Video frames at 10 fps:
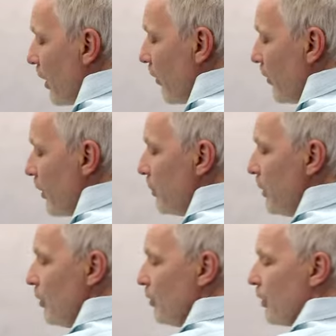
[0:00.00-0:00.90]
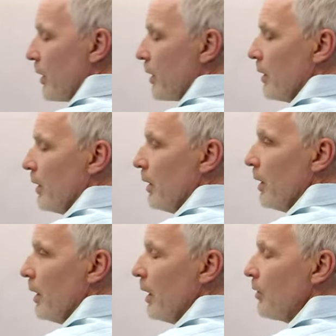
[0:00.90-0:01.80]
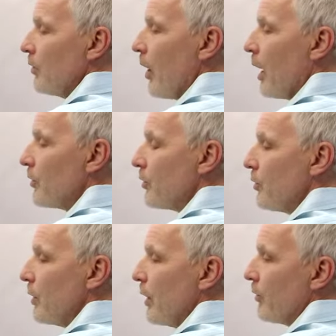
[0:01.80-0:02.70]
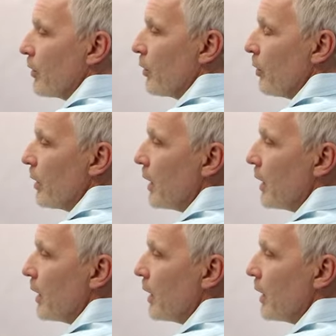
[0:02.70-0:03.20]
of the music is not so difficult.